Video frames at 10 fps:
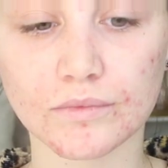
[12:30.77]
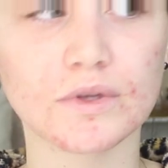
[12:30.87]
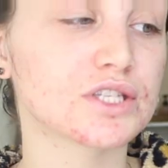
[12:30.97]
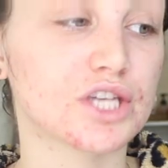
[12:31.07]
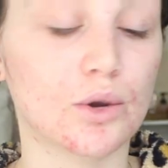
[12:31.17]

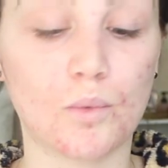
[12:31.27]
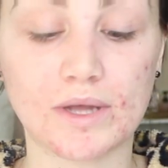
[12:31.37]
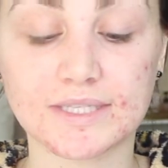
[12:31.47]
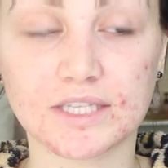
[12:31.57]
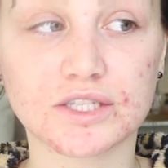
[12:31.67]
So
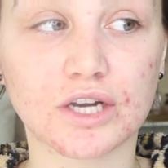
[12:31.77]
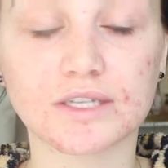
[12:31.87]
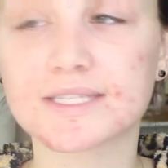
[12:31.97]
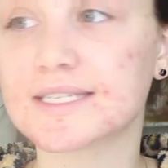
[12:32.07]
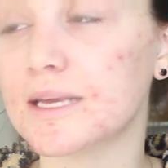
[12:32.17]
once it
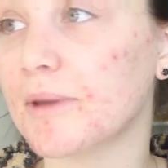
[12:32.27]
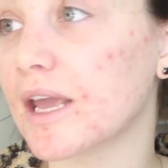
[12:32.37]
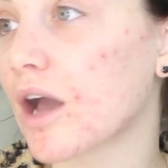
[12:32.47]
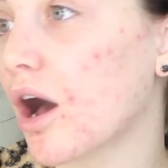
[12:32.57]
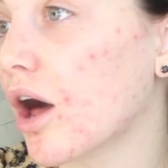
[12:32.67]
starts
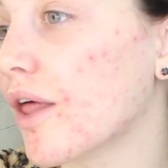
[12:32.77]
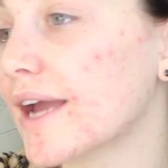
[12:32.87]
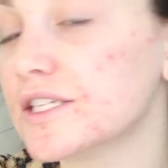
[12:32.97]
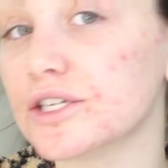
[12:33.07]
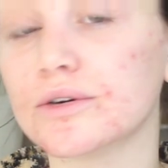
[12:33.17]
steaming, all
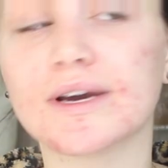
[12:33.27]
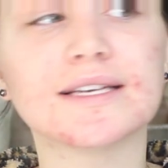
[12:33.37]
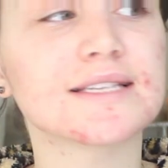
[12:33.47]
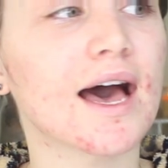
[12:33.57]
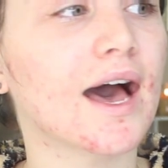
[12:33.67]
I do
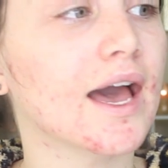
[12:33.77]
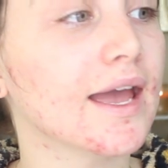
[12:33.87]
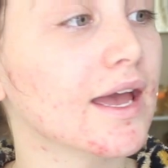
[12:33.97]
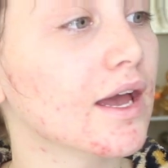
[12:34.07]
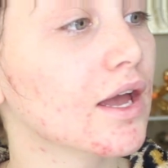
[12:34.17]
is
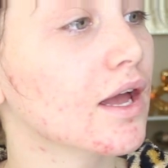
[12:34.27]
I